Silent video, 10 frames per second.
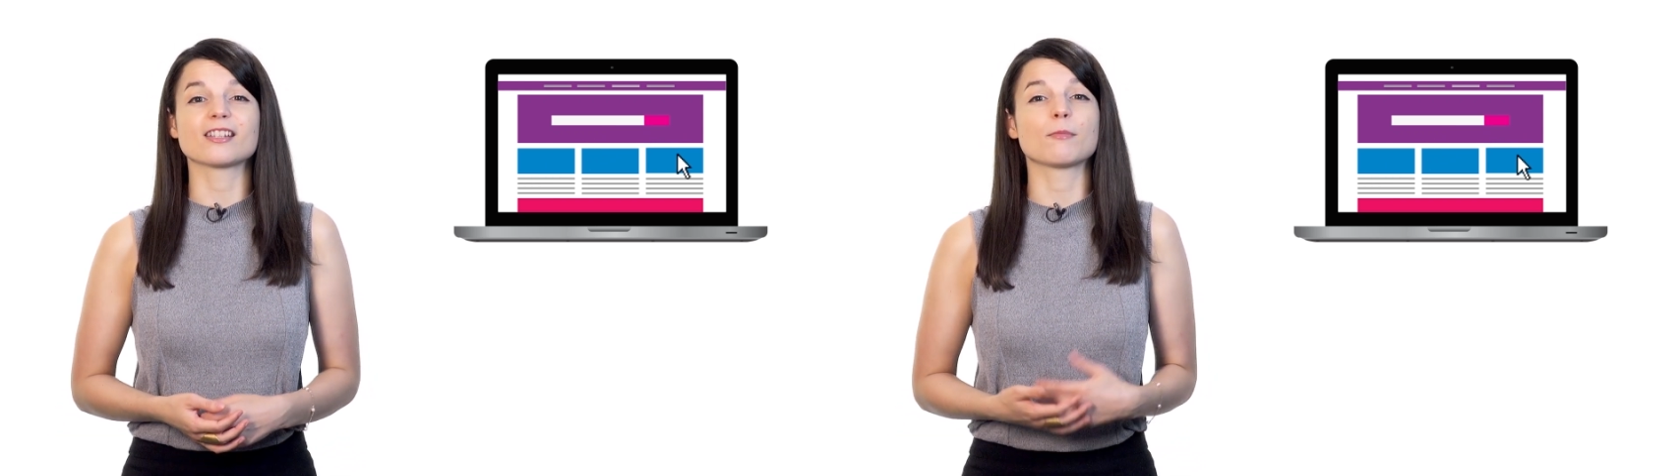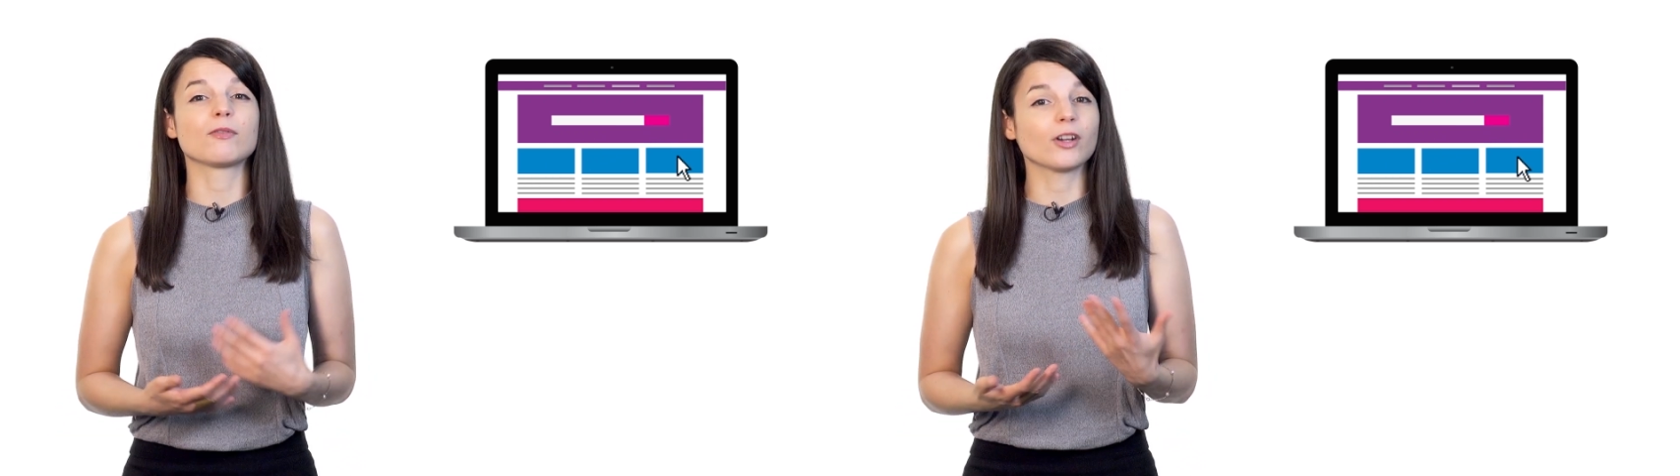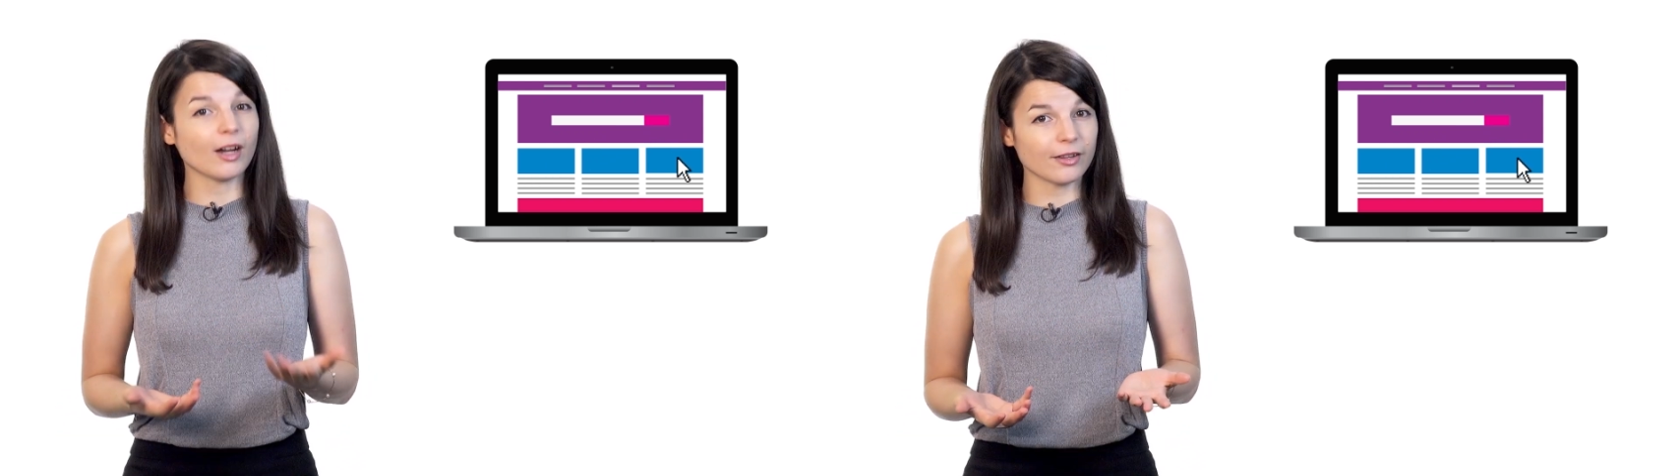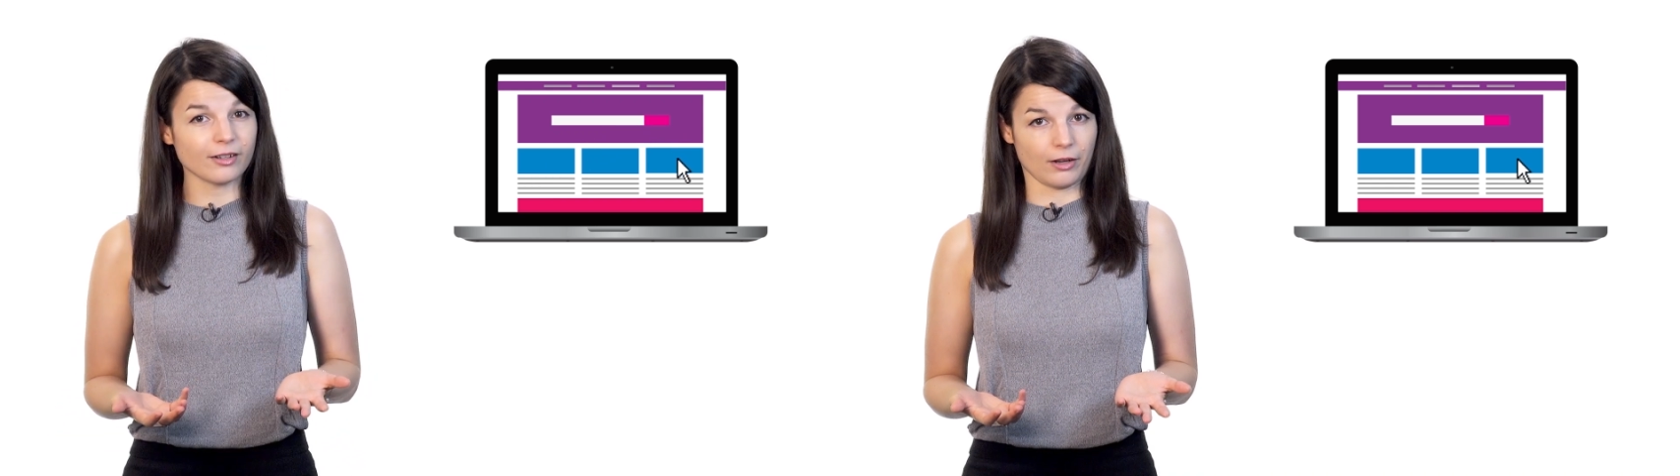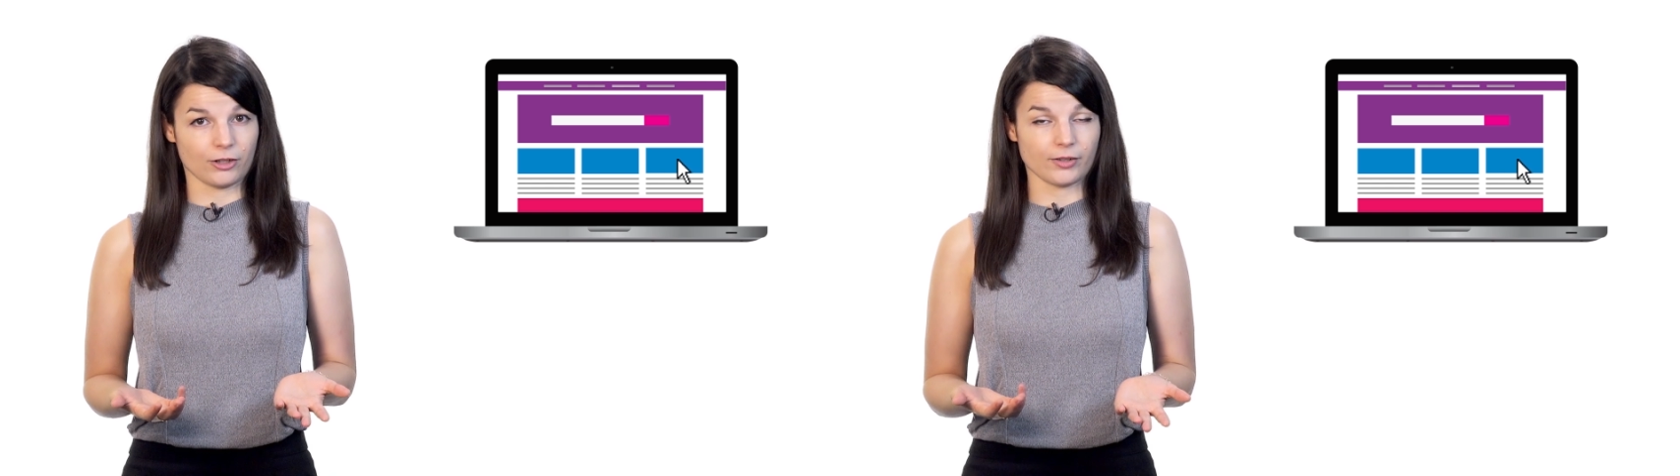some of your
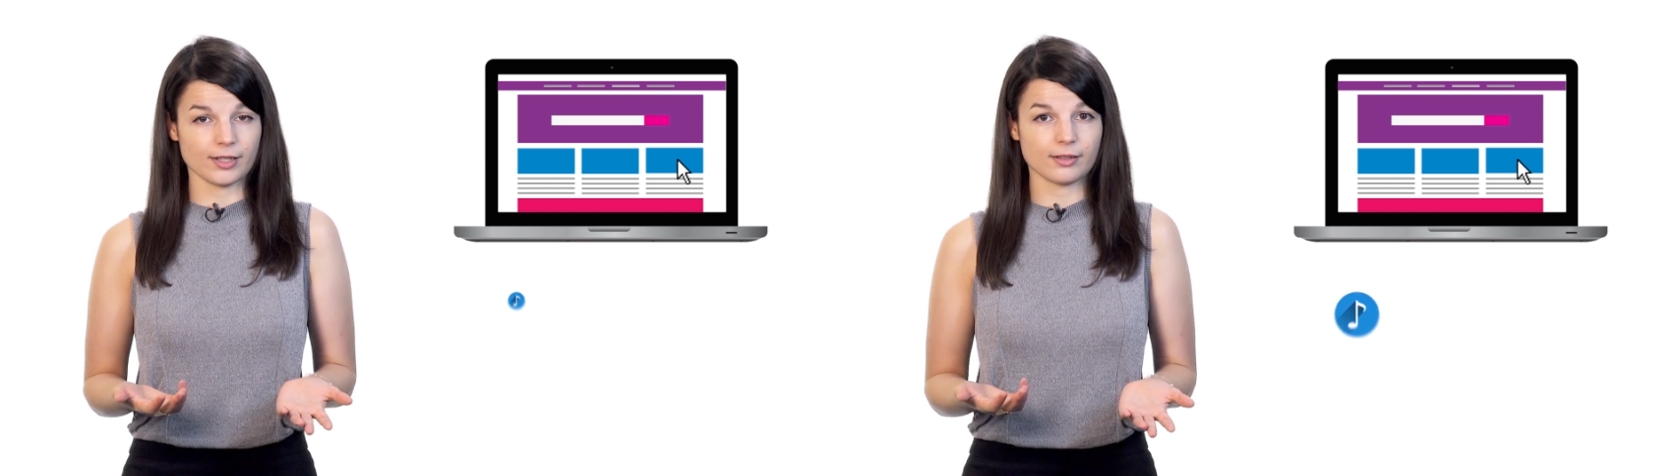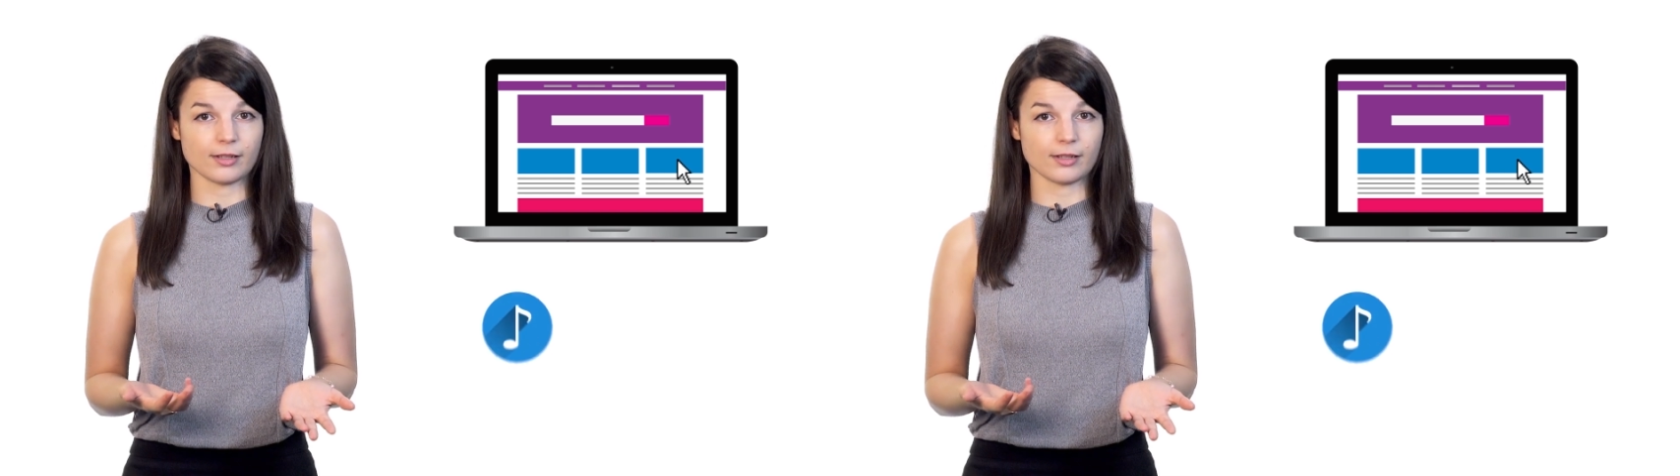other interests,